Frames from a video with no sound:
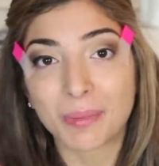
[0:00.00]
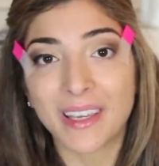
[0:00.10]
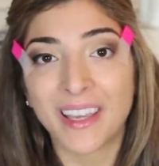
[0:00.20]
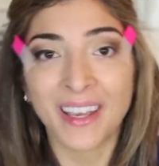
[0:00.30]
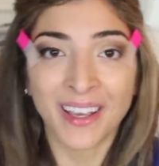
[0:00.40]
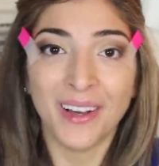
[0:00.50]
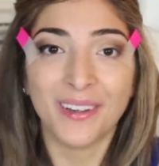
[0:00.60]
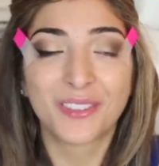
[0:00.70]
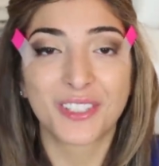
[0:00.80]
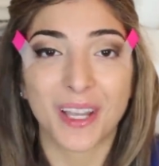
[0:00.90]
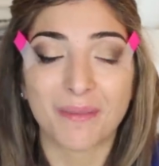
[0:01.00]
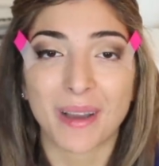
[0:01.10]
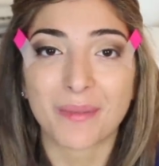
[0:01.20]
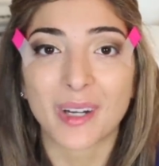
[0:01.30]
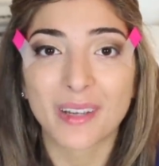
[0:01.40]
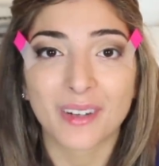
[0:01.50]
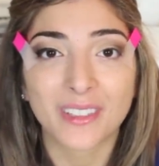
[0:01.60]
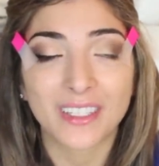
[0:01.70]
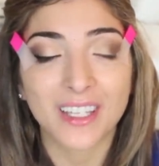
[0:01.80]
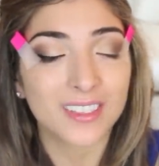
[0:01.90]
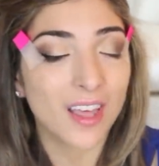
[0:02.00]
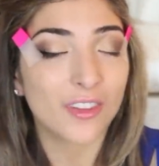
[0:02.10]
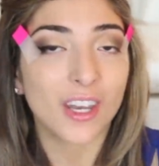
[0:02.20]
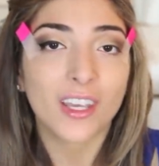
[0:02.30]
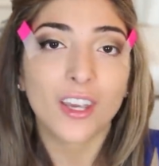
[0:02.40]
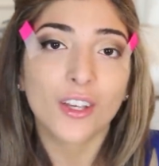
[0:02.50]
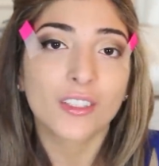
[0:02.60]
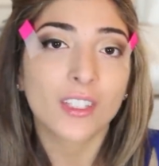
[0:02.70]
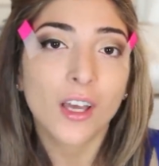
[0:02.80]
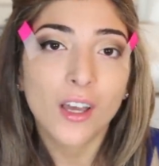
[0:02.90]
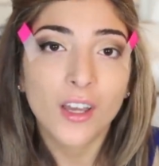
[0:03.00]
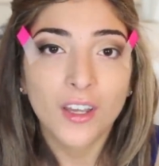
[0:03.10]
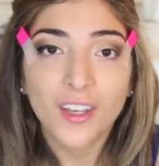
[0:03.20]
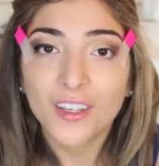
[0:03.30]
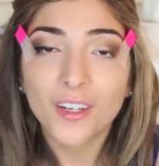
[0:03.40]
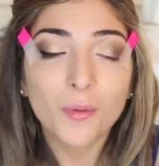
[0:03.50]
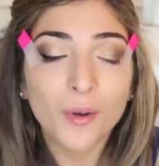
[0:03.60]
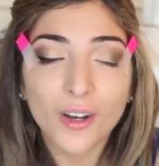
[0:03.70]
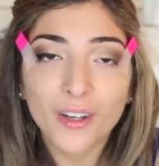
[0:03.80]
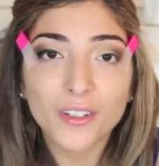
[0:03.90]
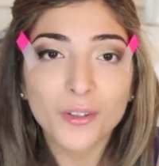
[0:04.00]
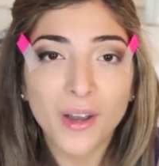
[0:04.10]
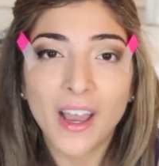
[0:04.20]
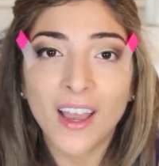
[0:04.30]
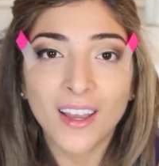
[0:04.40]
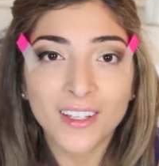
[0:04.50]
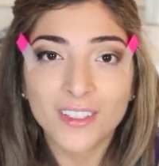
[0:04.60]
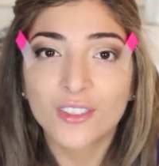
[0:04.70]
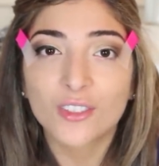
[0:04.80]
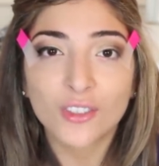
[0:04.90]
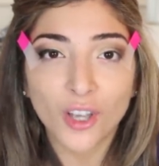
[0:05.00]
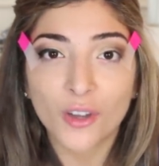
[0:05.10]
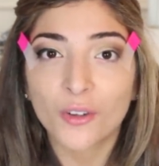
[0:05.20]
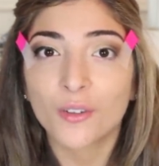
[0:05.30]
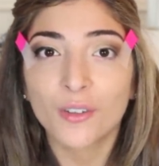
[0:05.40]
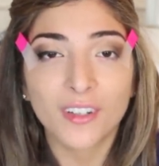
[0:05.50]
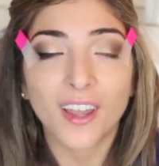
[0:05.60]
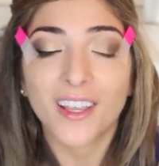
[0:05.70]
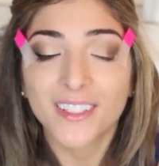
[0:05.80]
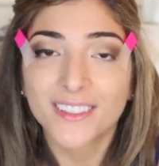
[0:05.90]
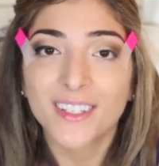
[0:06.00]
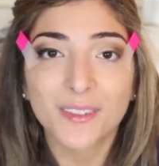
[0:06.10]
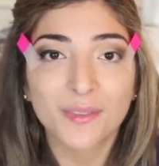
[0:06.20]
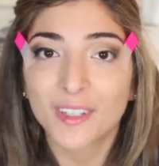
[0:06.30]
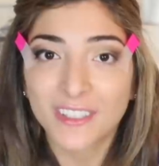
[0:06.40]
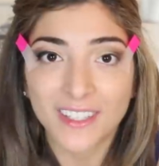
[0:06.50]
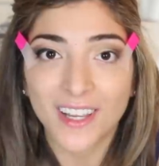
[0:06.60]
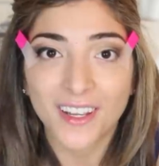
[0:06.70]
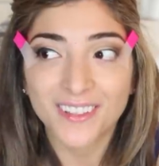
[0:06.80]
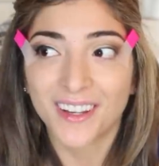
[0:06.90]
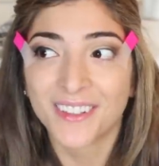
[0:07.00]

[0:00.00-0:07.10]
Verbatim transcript: speaking of shit my boyfriend says, the other day he goes, you know what? Your hair is so nice and frizzy. And